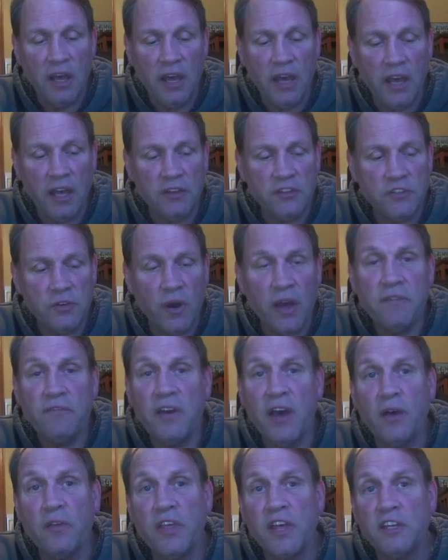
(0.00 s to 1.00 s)
And so I
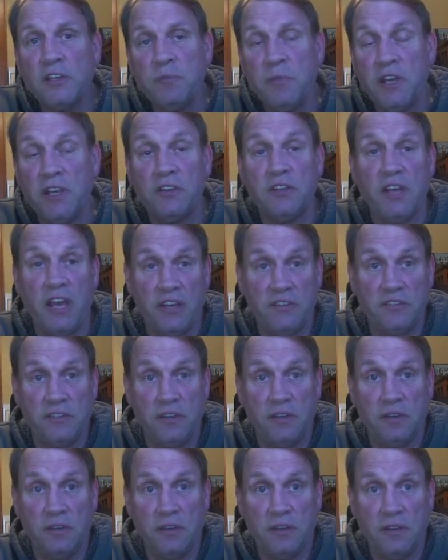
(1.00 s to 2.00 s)
found that to be,
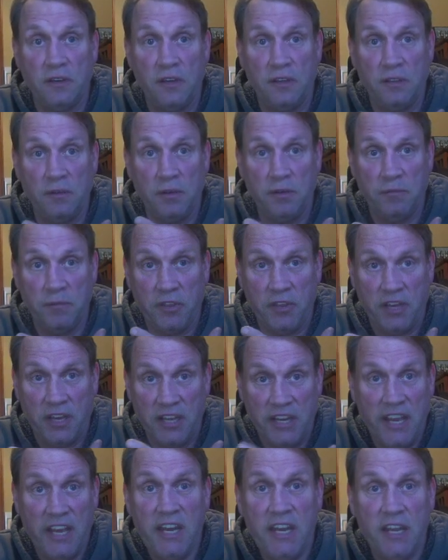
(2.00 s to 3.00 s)
in the
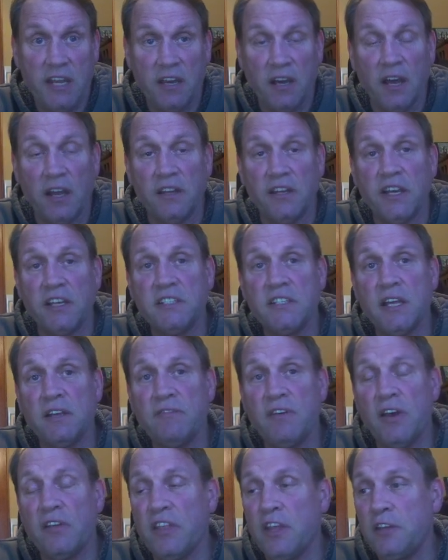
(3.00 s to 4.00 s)
Canadian context, I
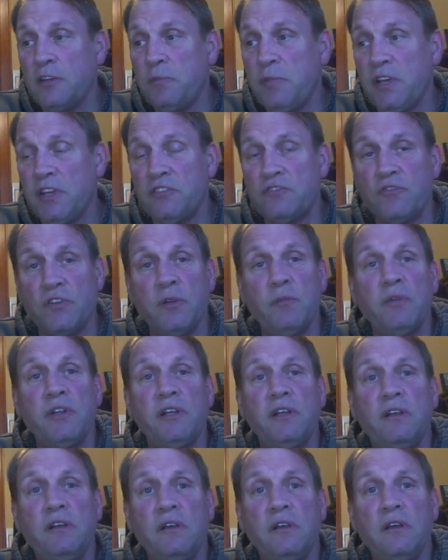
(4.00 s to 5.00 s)
found that to be
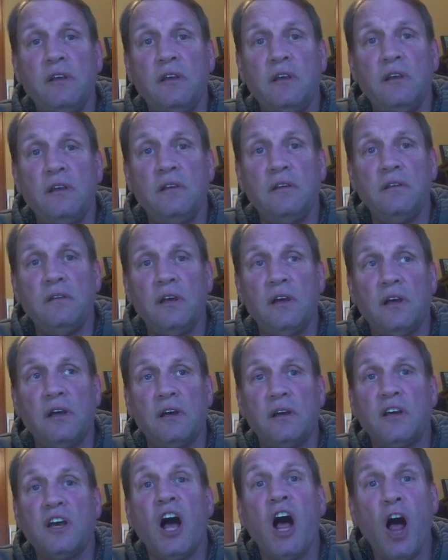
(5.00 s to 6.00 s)
extremely
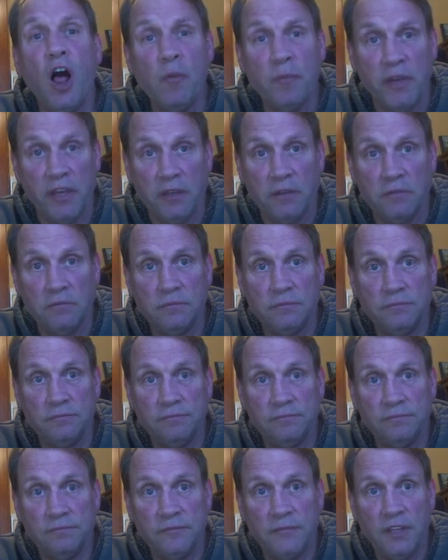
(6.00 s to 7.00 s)
calming
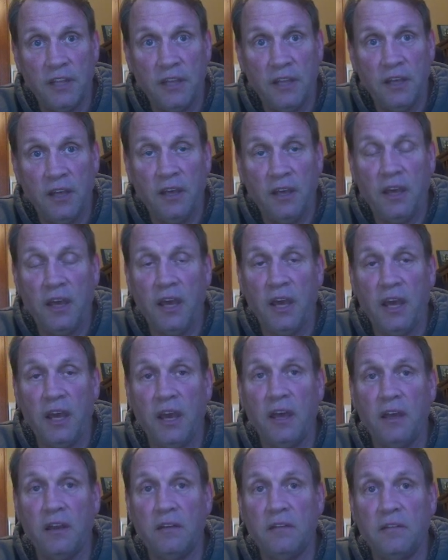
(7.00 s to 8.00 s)

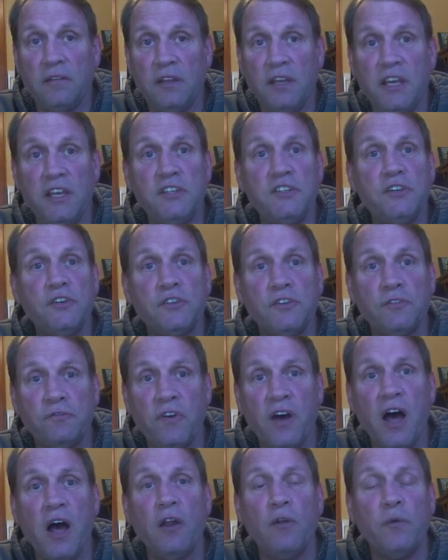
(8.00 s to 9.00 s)
and easier to
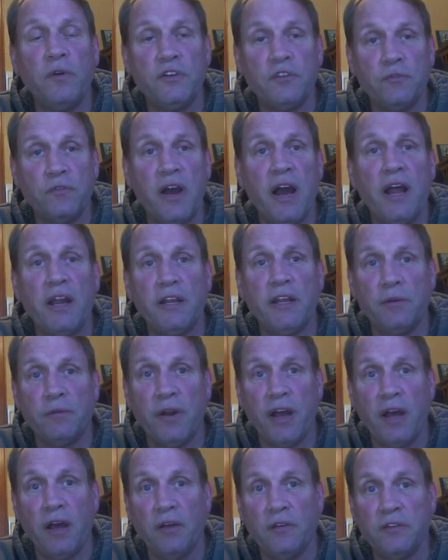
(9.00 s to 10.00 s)
follow and to rally
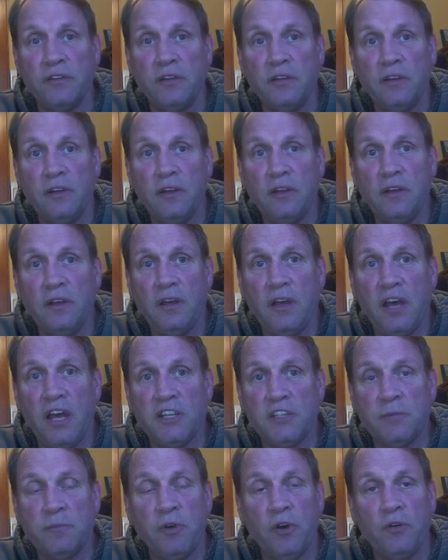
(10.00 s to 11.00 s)
around,
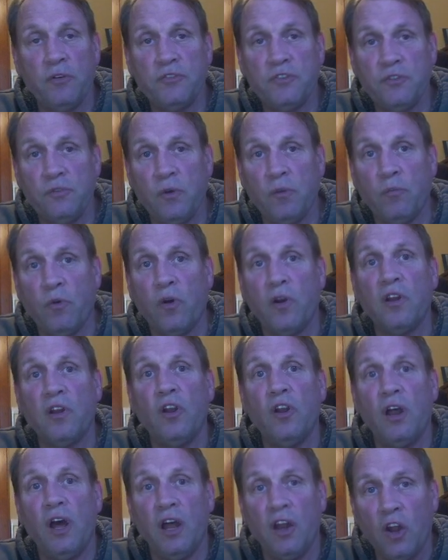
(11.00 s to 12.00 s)
as opposed to a
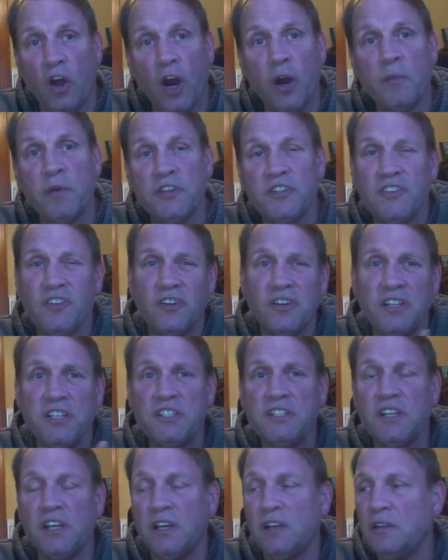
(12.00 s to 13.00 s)
more alarmist, or at
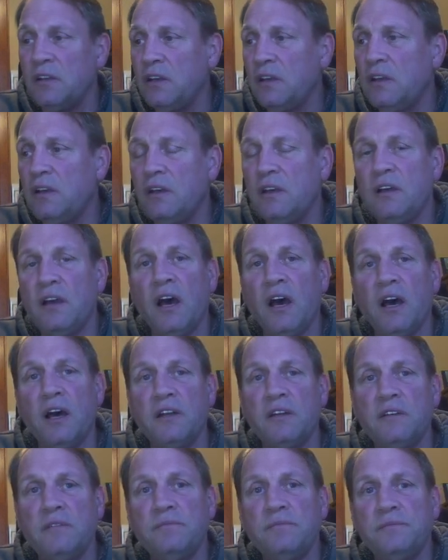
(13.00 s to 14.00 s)
least uh, an